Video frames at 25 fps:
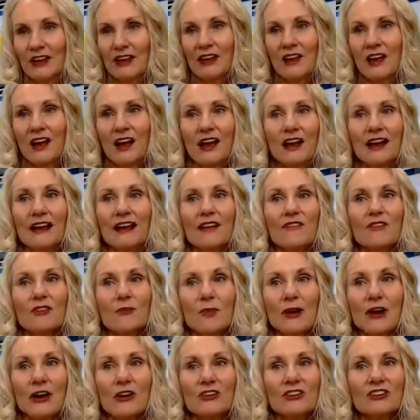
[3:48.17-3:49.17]
I have the
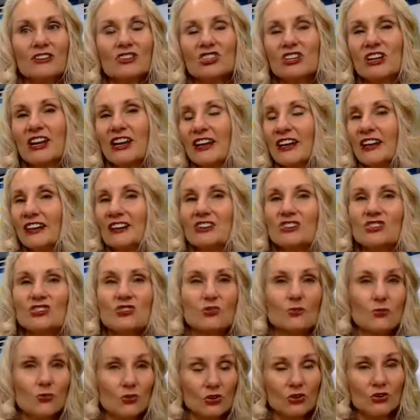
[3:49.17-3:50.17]
power to change
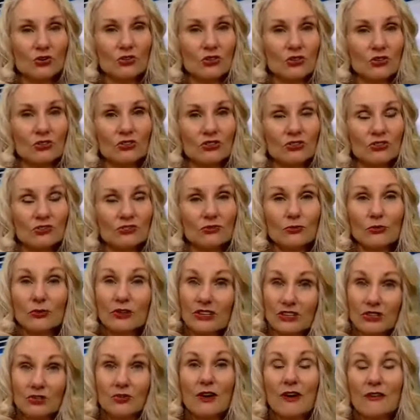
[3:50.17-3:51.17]
the world. We
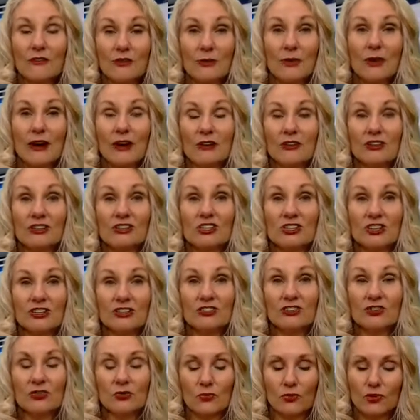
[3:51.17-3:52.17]
do have the power to
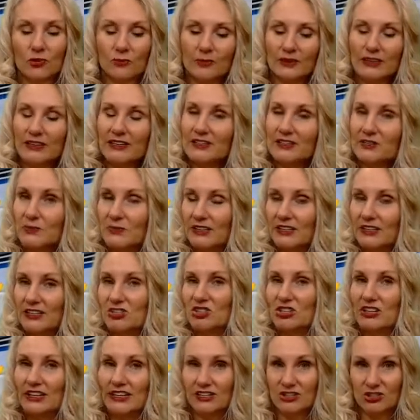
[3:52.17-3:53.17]
change the world because we can
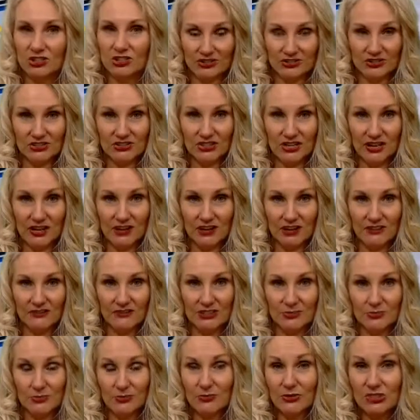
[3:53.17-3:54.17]
change ourselves.
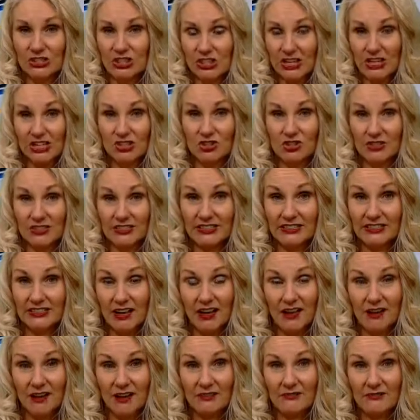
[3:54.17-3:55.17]
And when we change
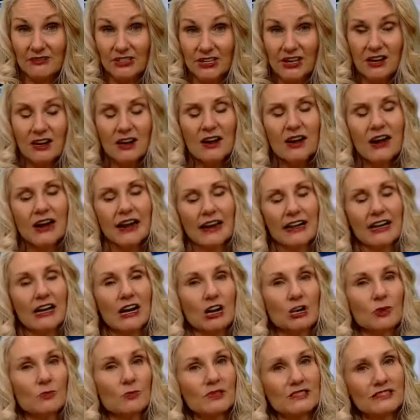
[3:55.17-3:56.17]
ourselves and
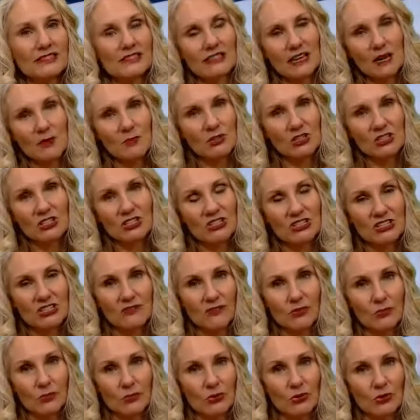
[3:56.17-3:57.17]
our perceptions of
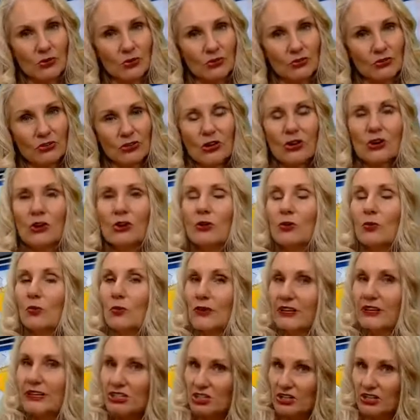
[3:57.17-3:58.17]
the world,
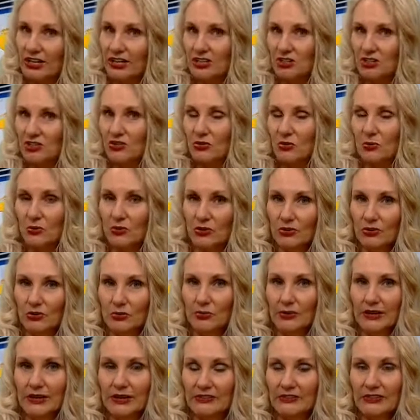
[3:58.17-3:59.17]
we change the world
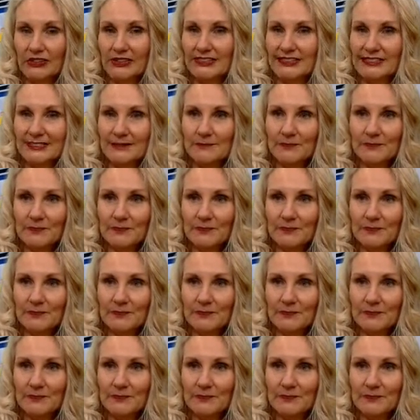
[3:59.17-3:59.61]
around us.